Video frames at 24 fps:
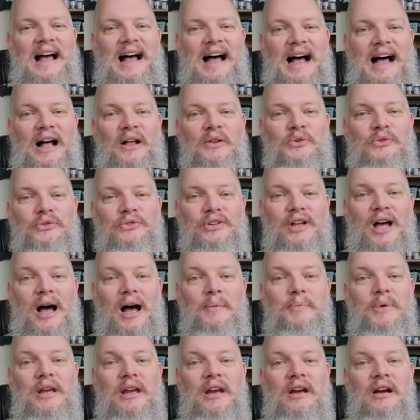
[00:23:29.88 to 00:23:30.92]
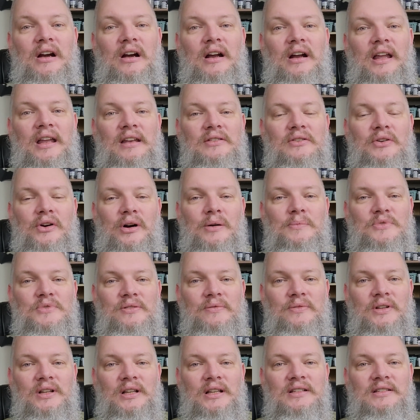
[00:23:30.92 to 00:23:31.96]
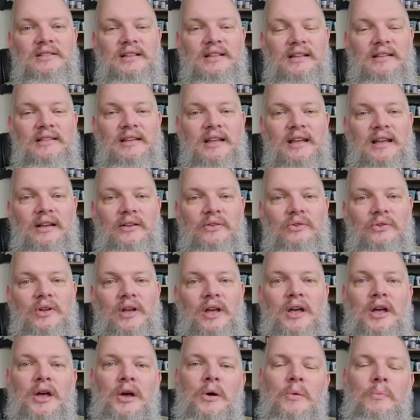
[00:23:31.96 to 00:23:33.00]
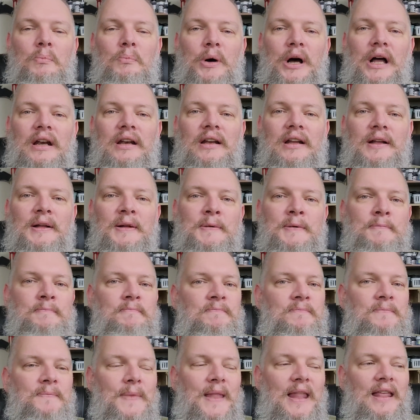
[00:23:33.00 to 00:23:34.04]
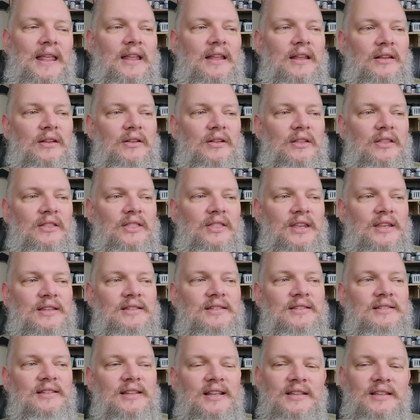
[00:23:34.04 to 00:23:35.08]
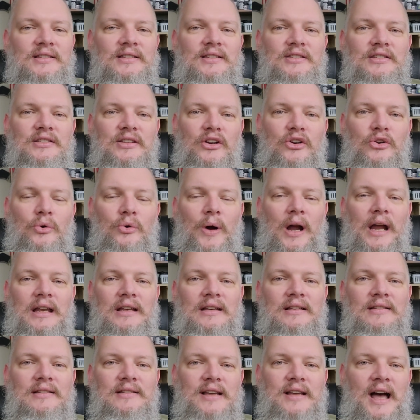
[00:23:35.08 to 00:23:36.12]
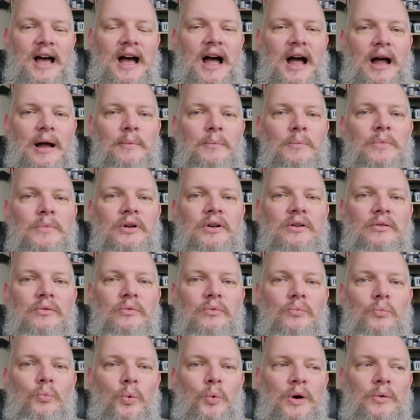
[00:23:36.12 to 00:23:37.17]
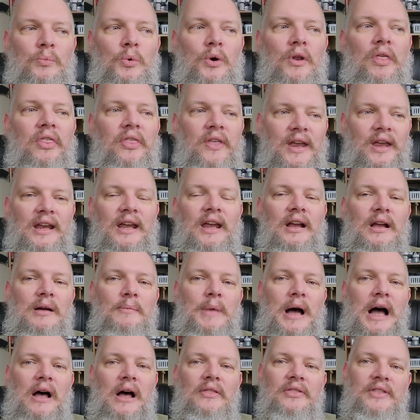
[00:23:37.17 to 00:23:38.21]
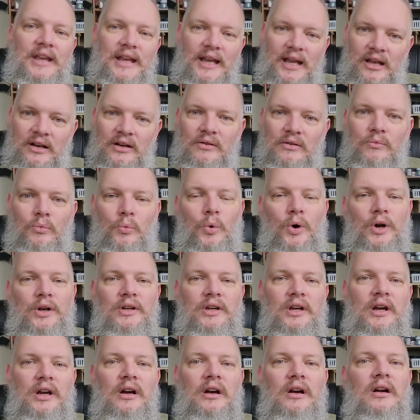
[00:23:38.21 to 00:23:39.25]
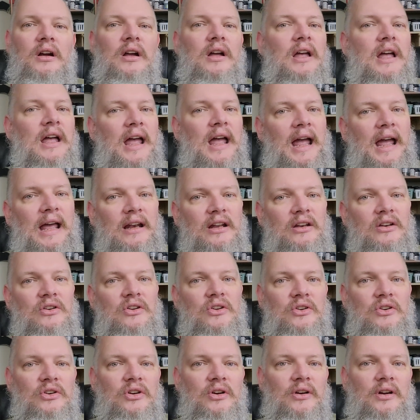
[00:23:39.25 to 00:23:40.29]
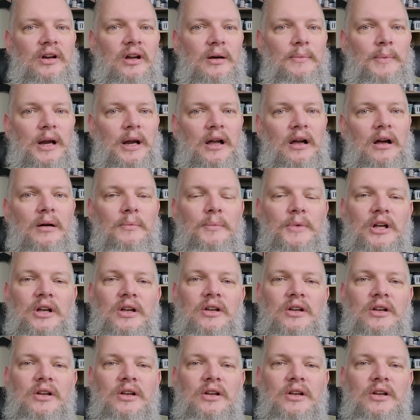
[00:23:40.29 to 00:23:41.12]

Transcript: I'll stop here in terms of listing things, but this this is a great time when we're thinking about the end of one year and a new year coming up